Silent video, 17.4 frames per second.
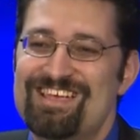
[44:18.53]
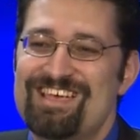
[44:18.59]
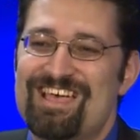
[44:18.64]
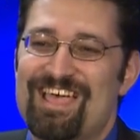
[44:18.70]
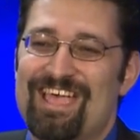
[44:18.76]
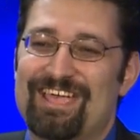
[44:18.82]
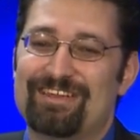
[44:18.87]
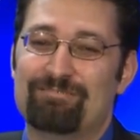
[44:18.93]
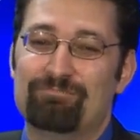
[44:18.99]

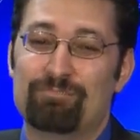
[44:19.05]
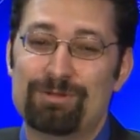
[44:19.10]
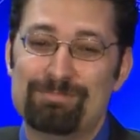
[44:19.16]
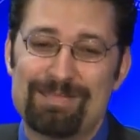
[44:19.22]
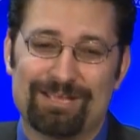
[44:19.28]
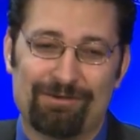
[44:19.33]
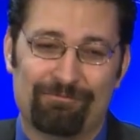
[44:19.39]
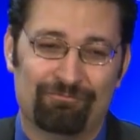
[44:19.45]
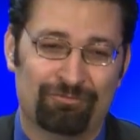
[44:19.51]
and we
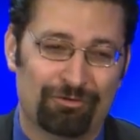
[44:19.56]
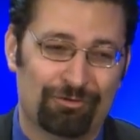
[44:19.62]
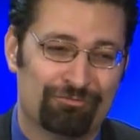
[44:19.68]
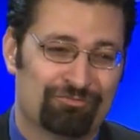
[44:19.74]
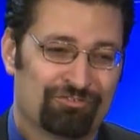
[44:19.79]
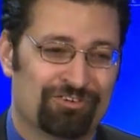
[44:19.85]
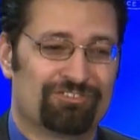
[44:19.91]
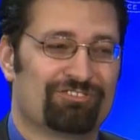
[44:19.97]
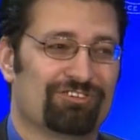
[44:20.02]
make a full
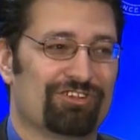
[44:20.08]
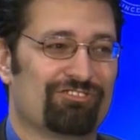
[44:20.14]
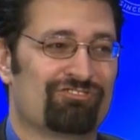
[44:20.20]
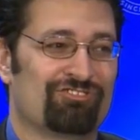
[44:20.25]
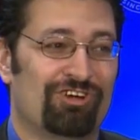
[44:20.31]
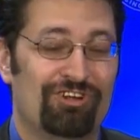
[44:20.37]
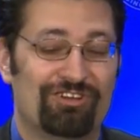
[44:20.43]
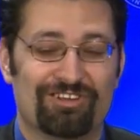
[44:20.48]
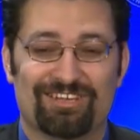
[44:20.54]
frontal
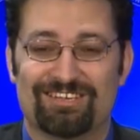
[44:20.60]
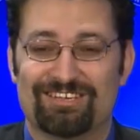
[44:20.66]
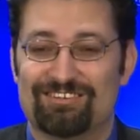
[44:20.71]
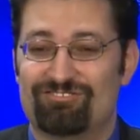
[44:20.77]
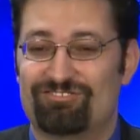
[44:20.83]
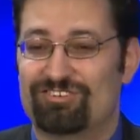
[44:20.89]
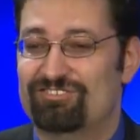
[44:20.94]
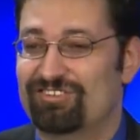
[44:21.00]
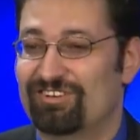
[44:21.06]
assault
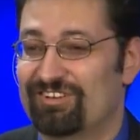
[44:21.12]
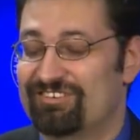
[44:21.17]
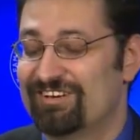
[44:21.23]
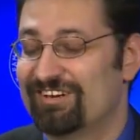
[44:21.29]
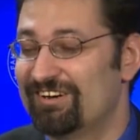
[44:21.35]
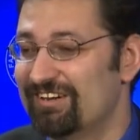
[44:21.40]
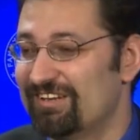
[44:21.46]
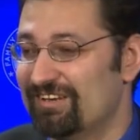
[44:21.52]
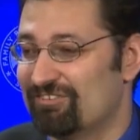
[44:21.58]
against
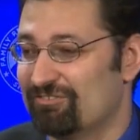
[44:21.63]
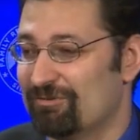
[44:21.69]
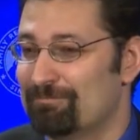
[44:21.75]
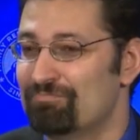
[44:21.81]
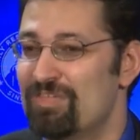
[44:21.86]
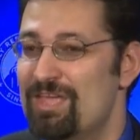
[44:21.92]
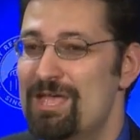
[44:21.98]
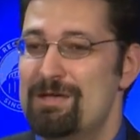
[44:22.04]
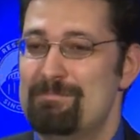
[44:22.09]
utilitarianism
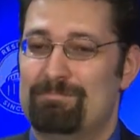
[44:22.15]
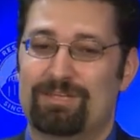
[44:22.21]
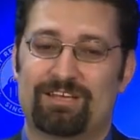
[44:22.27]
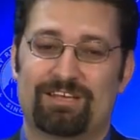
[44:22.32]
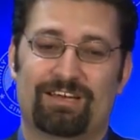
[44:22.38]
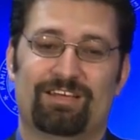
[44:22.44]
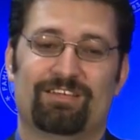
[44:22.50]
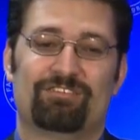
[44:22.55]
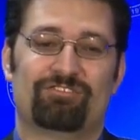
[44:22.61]

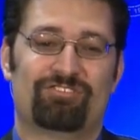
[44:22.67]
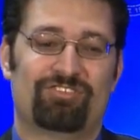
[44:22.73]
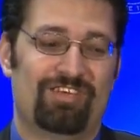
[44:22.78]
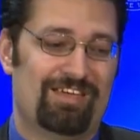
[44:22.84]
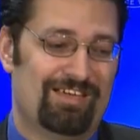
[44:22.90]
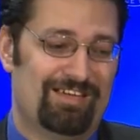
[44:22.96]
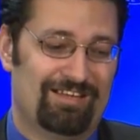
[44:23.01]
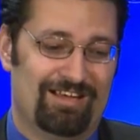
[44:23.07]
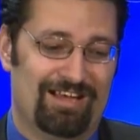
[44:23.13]
because
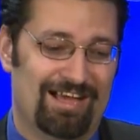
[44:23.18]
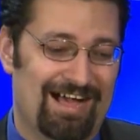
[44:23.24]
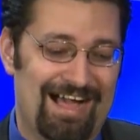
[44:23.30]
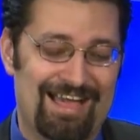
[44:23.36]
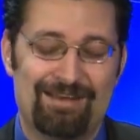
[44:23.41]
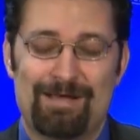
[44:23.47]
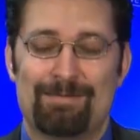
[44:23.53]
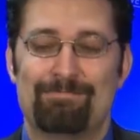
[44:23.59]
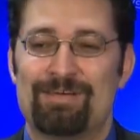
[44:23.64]

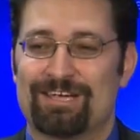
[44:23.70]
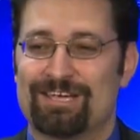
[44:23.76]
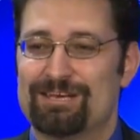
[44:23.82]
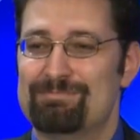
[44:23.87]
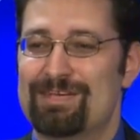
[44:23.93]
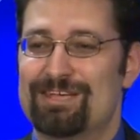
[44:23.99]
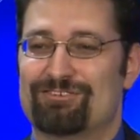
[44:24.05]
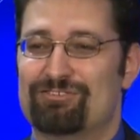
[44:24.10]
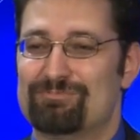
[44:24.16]
I'm not going to
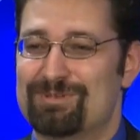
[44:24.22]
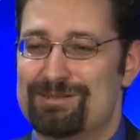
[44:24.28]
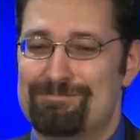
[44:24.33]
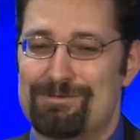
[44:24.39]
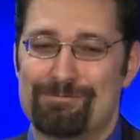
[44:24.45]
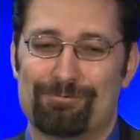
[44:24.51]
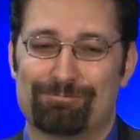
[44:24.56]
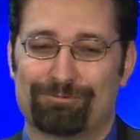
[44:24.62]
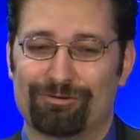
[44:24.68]
make too many
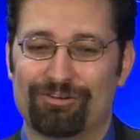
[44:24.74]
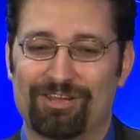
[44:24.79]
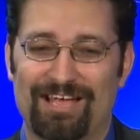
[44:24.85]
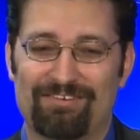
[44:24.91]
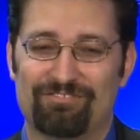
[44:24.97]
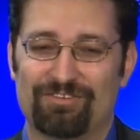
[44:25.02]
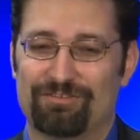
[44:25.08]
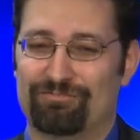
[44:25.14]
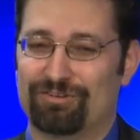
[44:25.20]
people pro-life
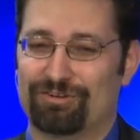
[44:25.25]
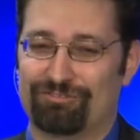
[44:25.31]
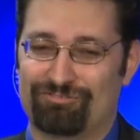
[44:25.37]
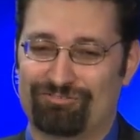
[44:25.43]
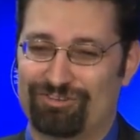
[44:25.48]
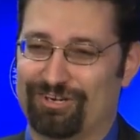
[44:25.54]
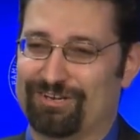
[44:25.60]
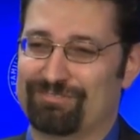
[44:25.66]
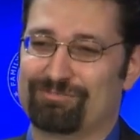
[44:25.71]
if they're
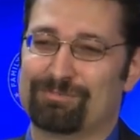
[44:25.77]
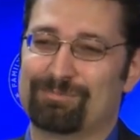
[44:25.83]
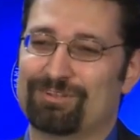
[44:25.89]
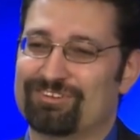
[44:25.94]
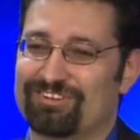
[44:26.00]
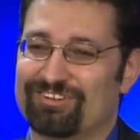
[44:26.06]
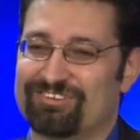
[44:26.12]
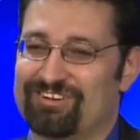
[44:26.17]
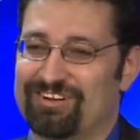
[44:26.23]
starting from
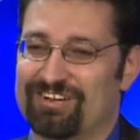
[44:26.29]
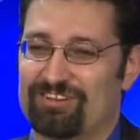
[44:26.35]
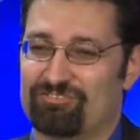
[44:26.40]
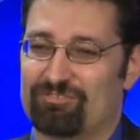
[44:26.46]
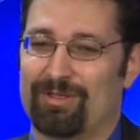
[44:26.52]
utilitarianism.